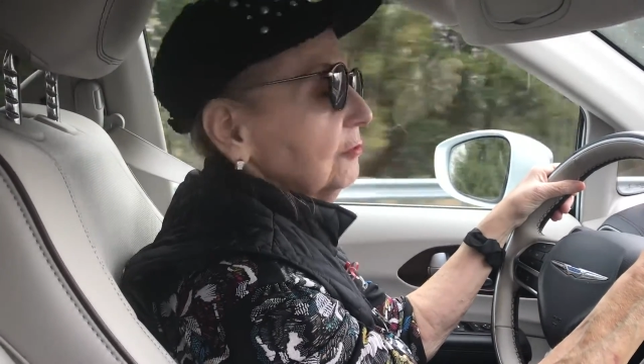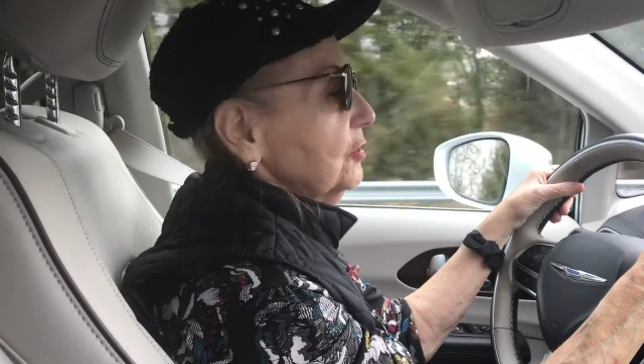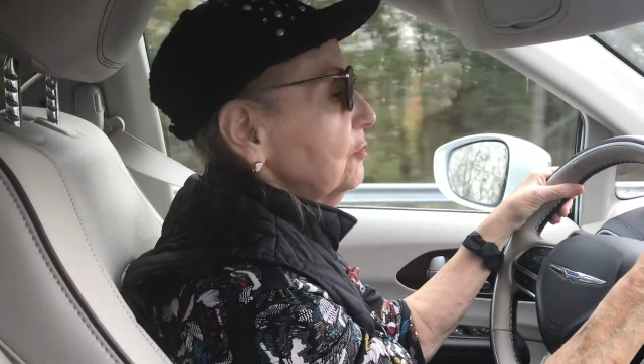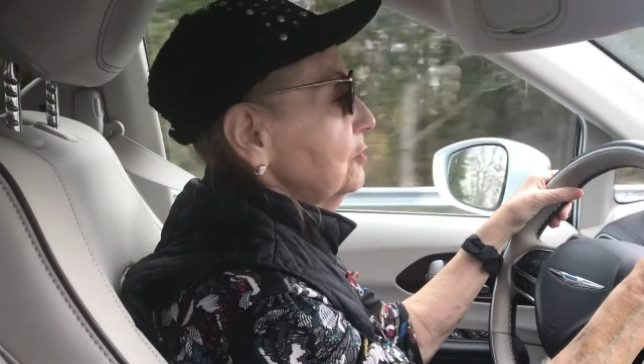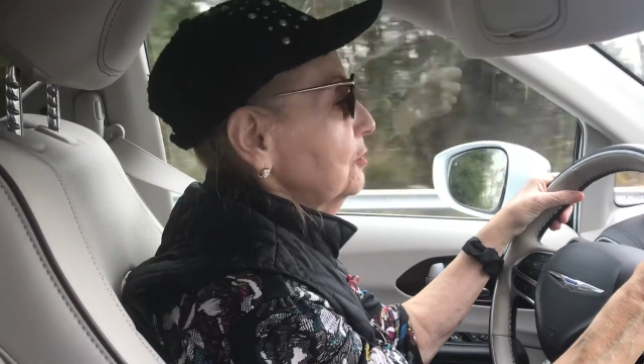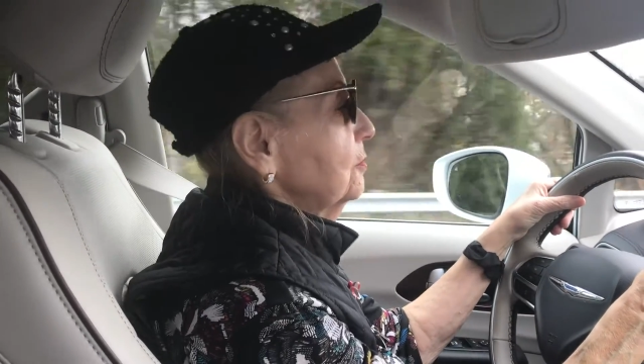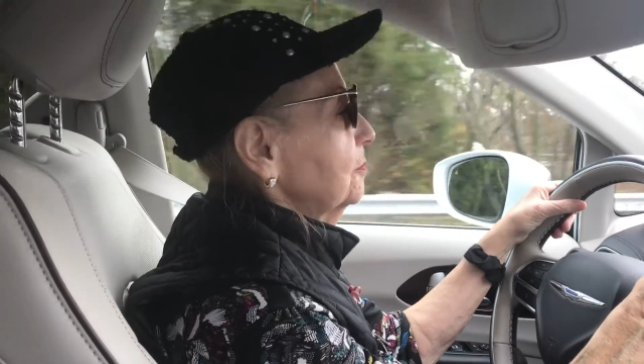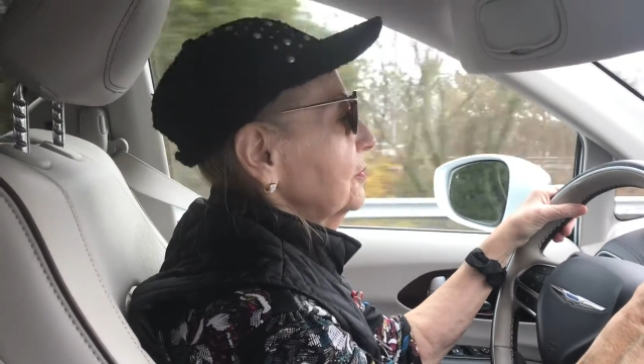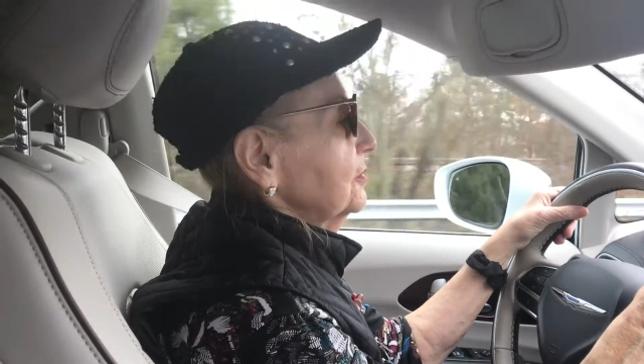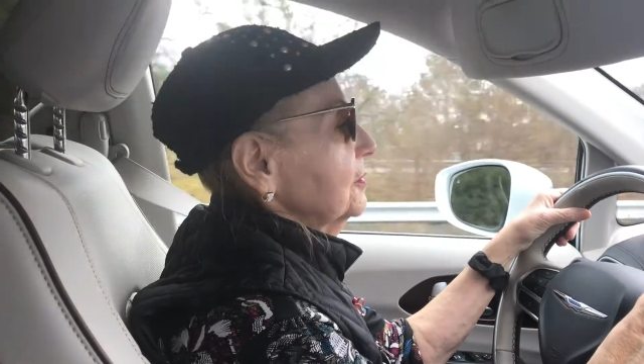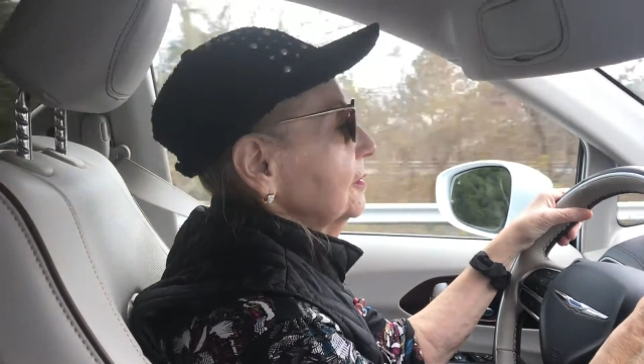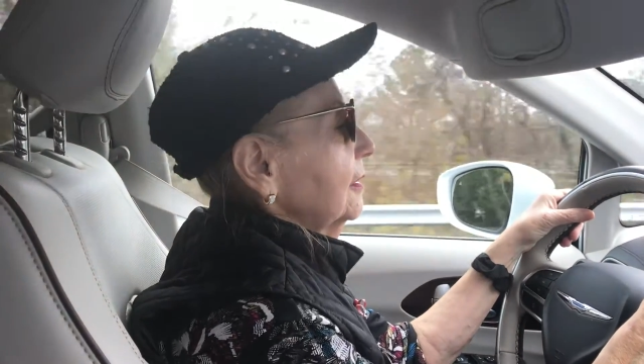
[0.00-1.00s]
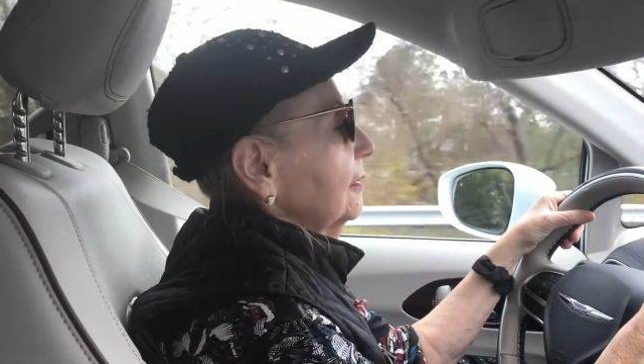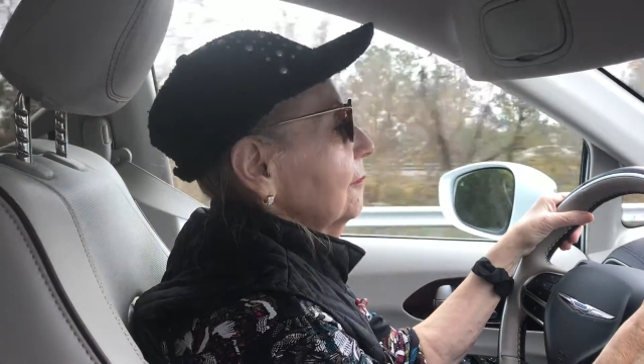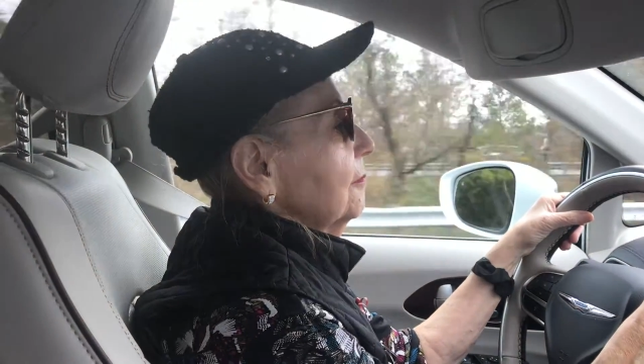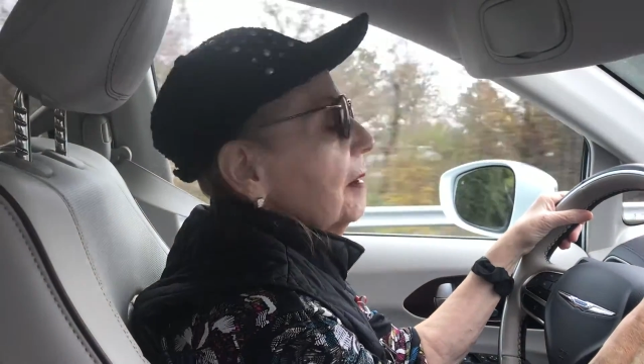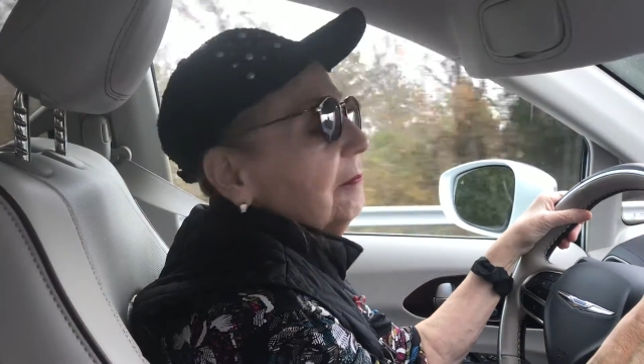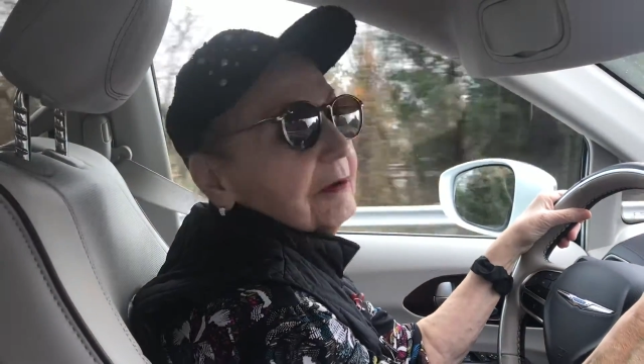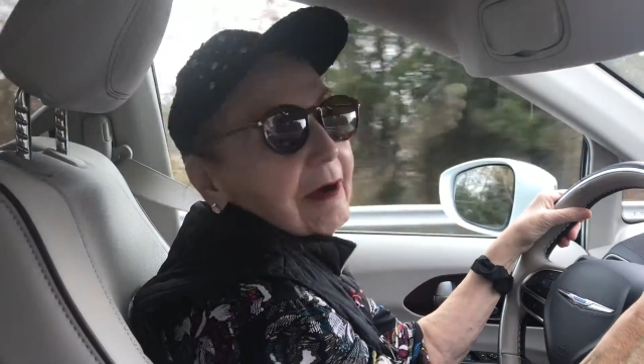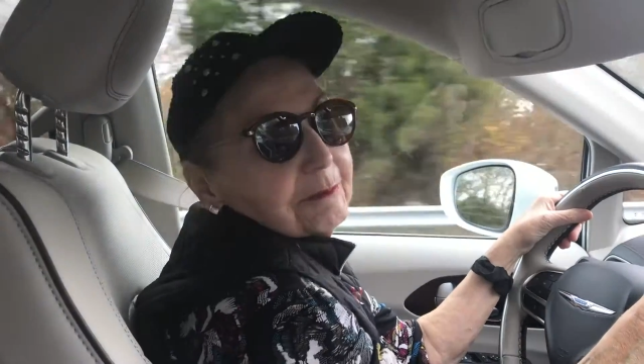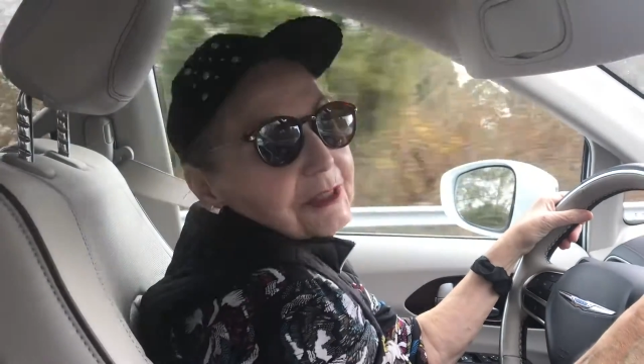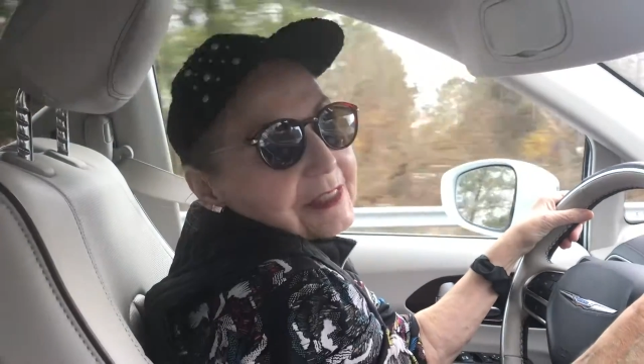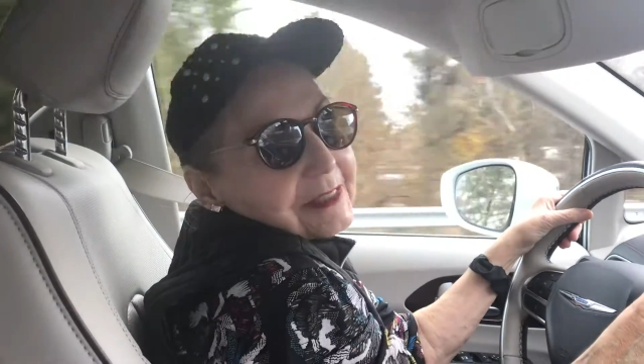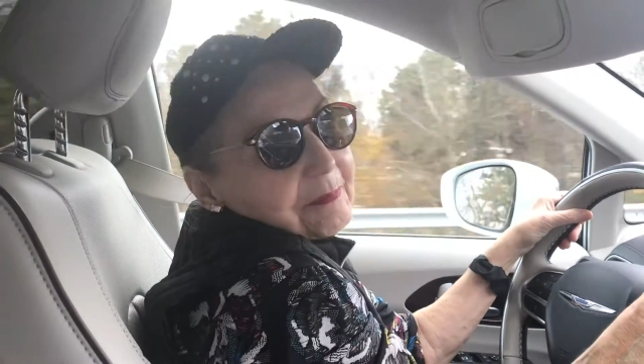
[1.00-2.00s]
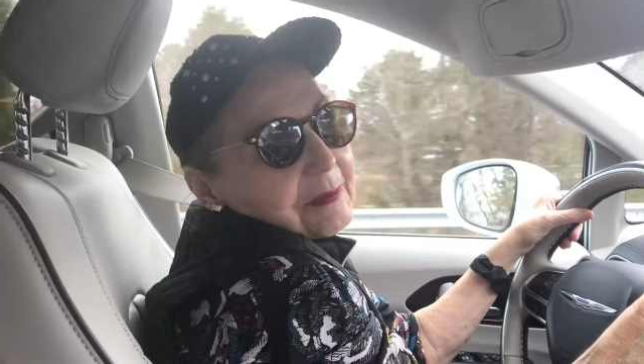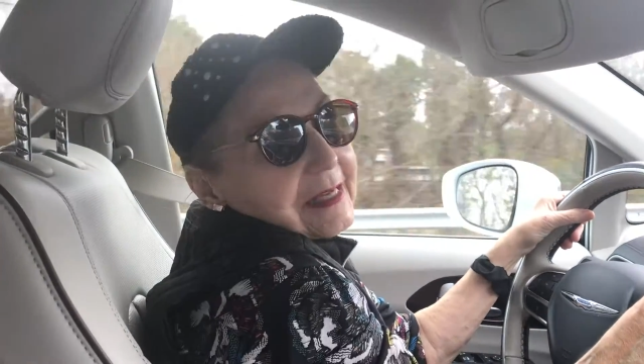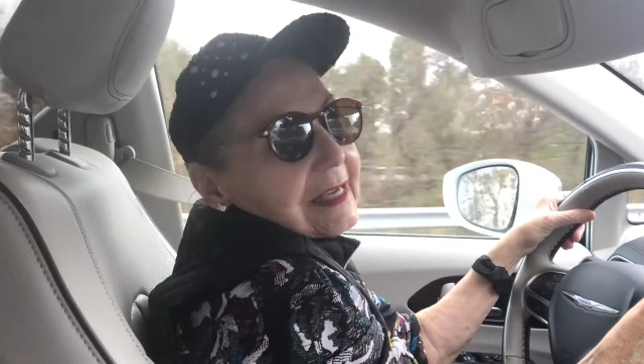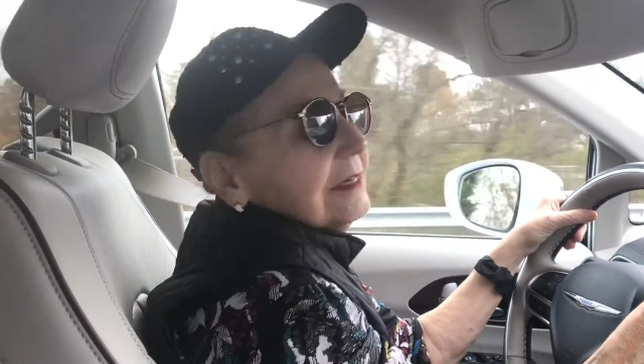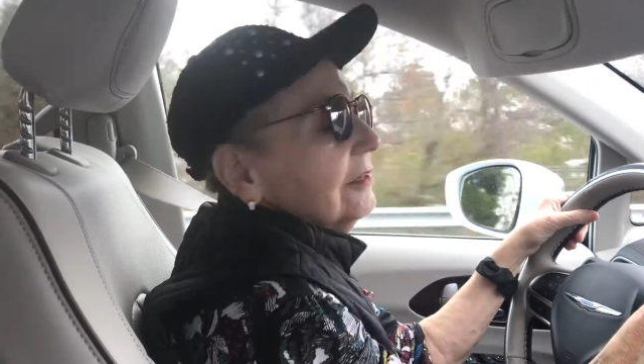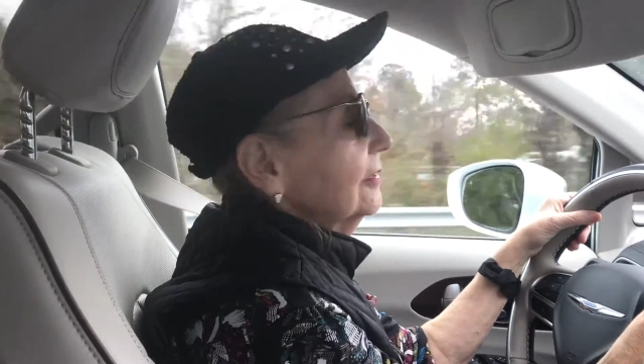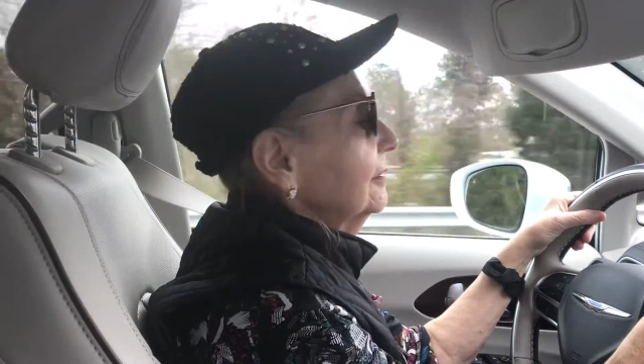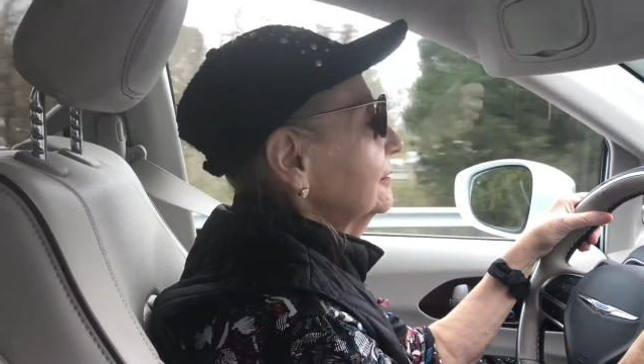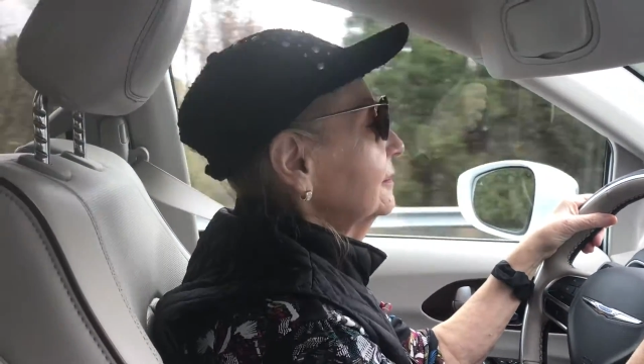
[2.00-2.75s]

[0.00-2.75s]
YouTubers. Remember, I'm just a beginner.